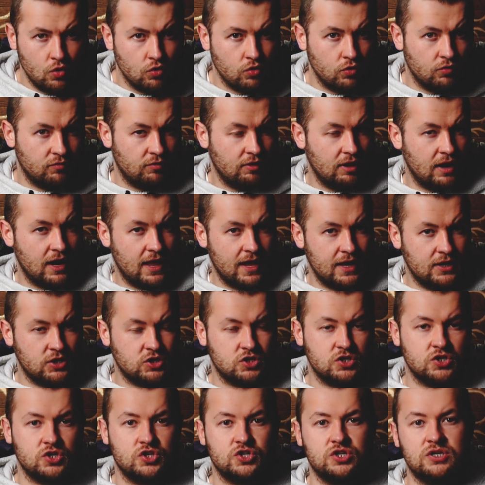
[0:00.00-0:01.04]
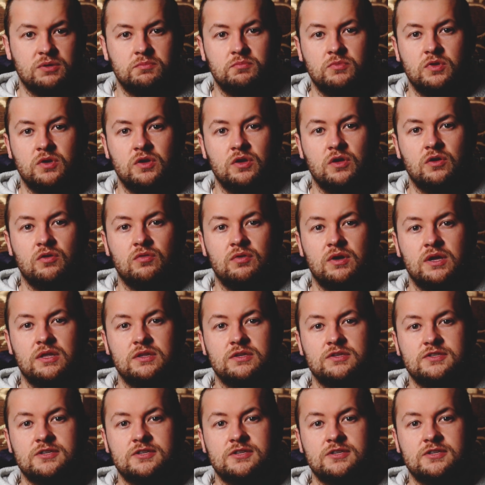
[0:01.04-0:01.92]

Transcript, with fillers: the relationship that you're in.